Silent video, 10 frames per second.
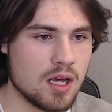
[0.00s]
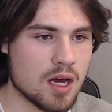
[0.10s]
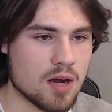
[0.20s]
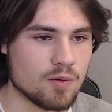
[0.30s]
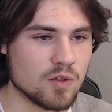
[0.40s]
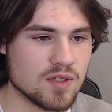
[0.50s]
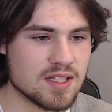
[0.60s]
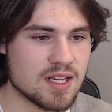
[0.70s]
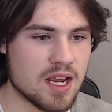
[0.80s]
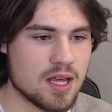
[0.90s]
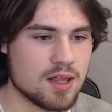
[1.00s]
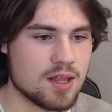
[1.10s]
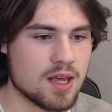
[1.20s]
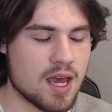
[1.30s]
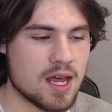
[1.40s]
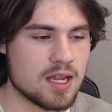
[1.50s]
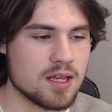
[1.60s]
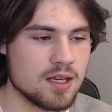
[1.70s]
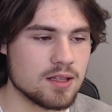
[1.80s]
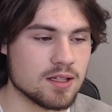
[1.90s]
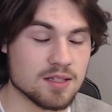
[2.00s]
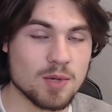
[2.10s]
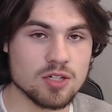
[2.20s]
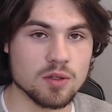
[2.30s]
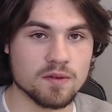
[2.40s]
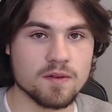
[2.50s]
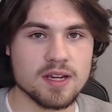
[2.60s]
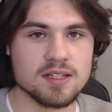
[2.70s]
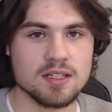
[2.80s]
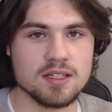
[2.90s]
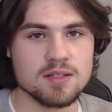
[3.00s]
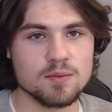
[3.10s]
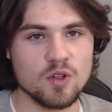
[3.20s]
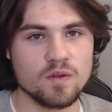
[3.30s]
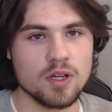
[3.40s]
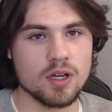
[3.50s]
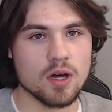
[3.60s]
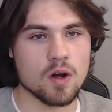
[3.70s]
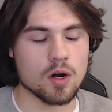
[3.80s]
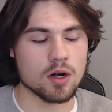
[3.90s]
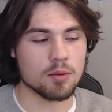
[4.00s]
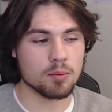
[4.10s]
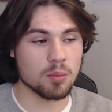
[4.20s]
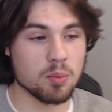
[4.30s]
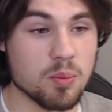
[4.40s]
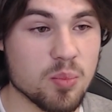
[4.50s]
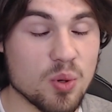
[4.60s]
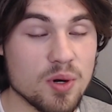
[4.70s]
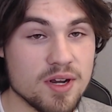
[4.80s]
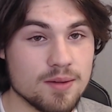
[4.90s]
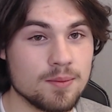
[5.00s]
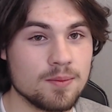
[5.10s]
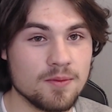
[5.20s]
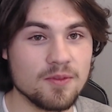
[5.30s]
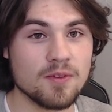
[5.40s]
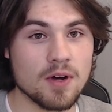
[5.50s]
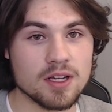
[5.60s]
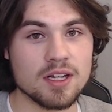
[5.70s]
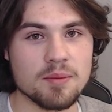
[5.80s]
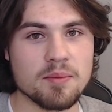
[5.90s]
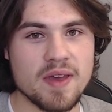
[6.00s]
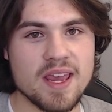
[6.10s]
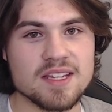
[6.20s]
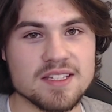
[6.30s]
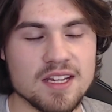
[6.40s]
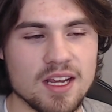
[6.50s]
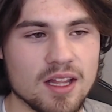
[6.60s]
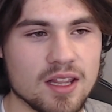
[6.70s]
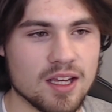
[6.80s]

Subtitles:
I will say that the special effects in this movie are pretty fucking amazing.